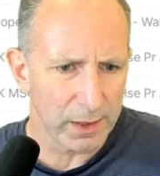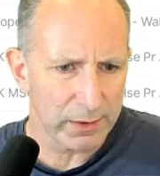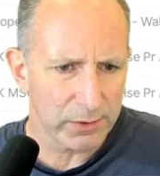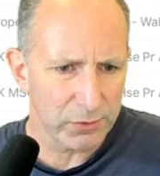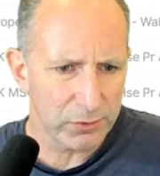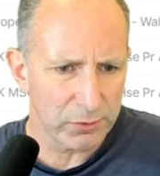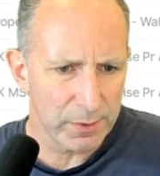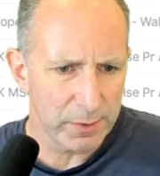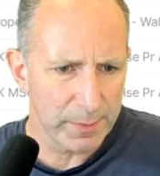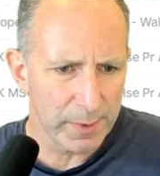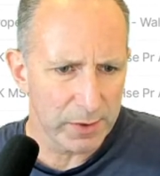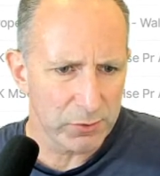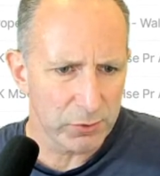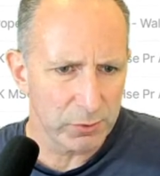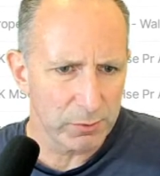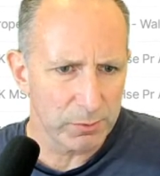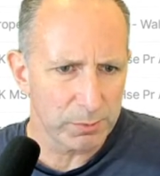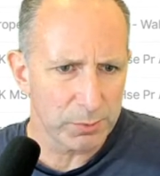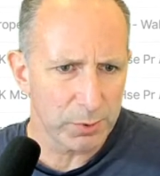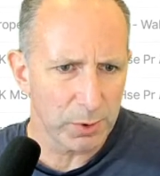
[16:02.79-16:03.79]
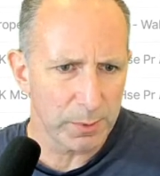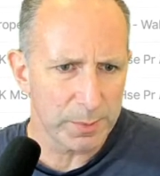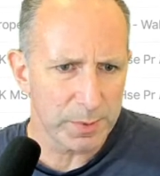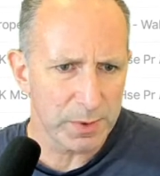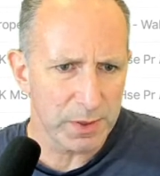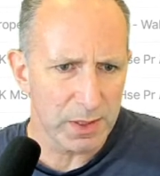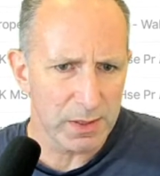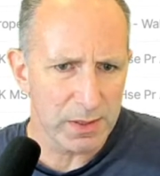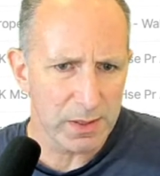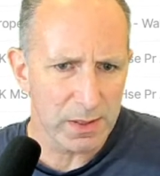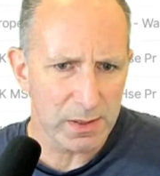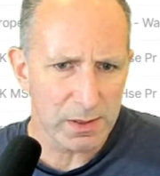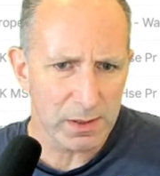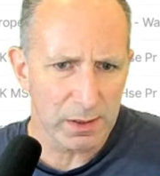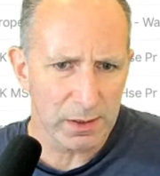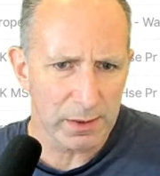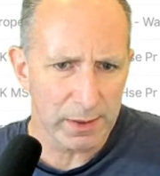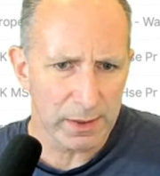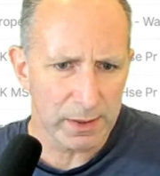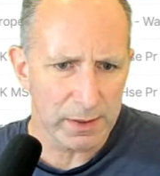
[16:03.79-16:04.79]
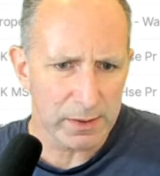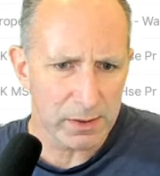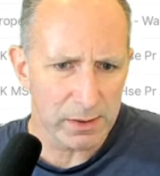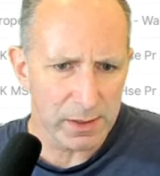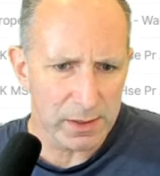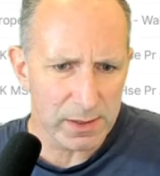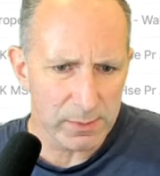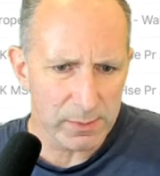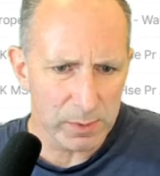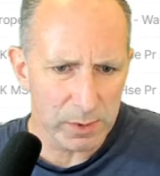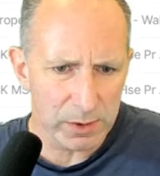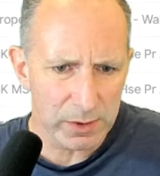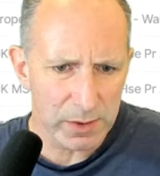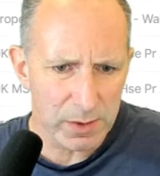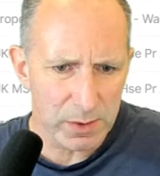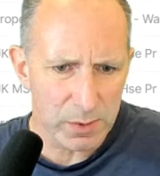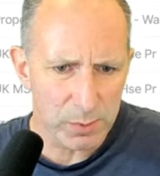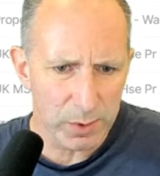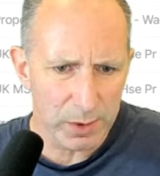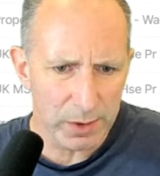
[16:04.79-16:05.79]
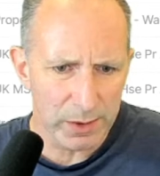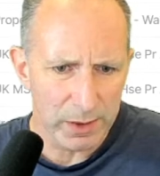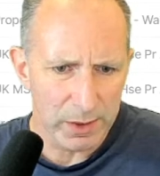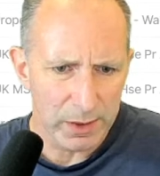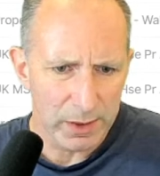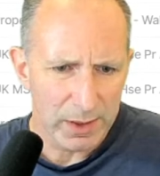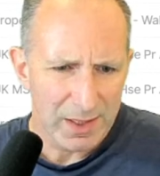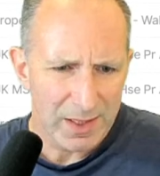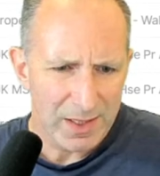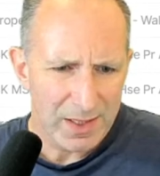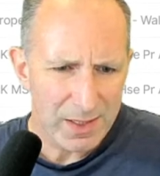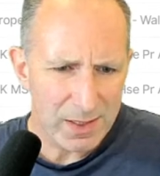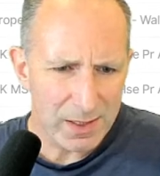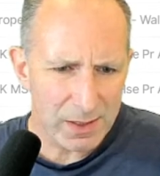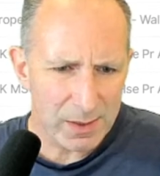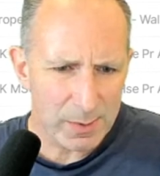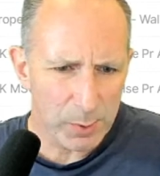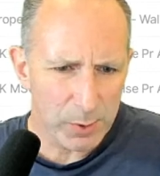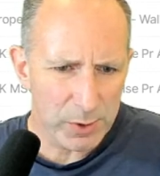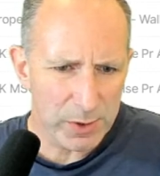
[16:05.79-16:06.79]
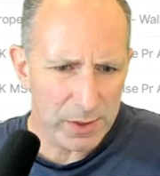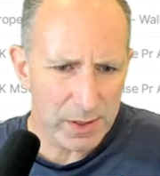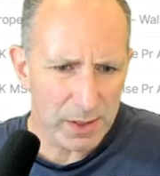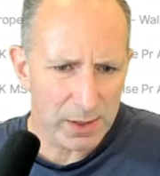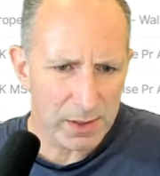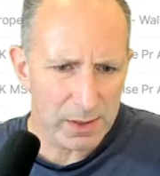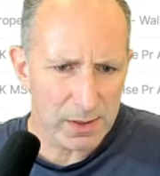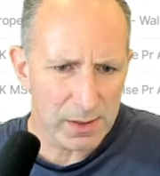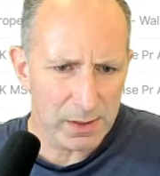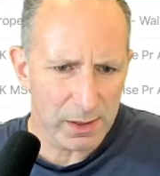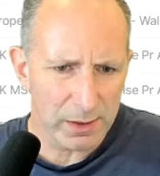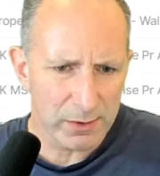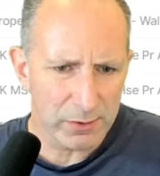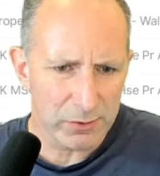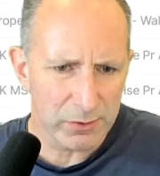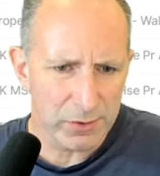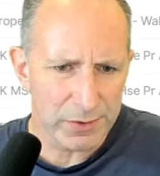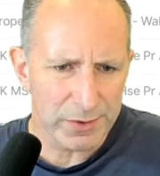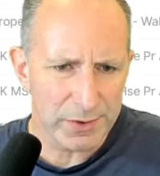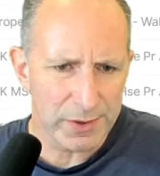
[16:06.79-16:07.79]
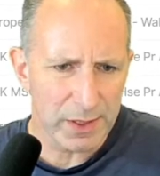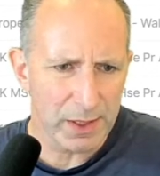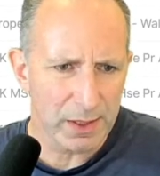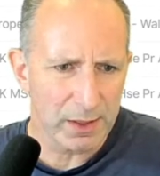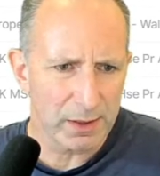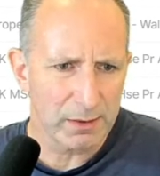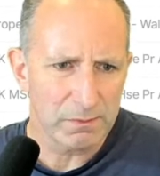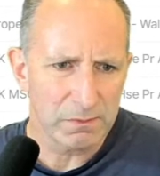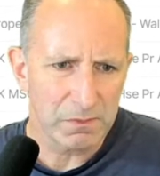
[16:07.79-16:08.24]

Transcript: 3-bedroom properties, this kind of thing. So let's have a look at this one. 6.6, 910.